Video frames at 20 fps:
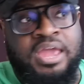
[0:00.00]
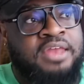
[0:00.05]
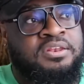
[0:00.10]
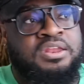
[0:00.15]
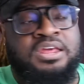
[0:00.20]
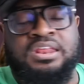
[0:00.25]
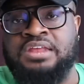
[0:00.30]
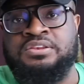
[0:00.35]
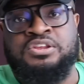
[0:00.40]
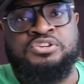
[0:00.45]

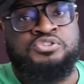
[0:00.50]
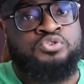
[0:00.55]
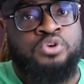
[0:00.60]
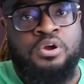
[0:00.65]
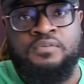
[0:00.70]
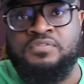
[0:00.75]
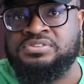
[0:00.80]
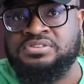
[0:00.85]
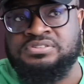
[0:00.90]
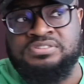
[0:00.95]
and the
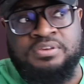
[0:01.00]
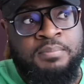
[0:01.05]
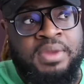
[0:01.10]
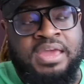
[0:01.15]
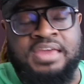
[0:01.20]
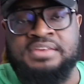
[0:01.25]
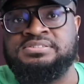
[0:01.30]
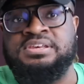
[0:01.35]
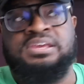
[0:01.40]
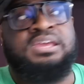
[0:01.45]
service is
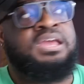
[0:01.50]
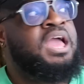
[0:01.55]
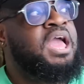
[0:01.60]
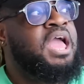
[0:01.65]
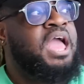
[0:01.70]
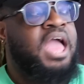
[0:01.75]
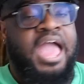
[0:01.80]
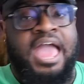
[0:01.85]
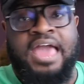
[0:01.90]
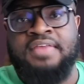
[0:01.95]
amazing
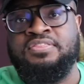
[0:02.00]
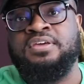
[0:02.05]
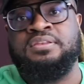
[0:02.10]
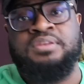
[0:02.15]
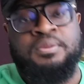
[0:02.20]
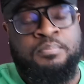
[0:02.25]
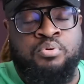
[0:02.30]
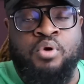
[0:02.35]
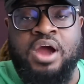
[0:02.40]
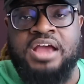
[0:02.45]
and
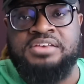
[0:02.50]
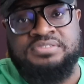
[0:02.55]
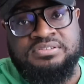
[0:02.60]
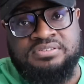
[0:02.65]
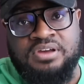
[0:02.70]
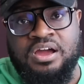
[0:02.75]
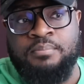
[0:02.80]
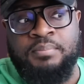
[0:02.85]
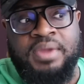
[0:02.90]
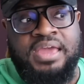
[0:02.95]
the
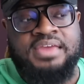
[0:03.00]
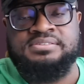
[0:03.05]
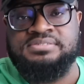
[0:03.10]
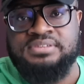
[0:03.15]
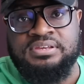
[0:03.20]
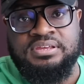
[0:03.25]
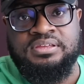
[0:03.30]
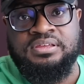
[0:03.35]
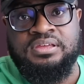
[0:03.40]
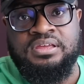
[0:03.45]
prices are
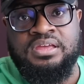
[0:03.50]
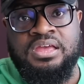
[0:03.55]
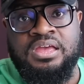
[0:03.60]
amazing.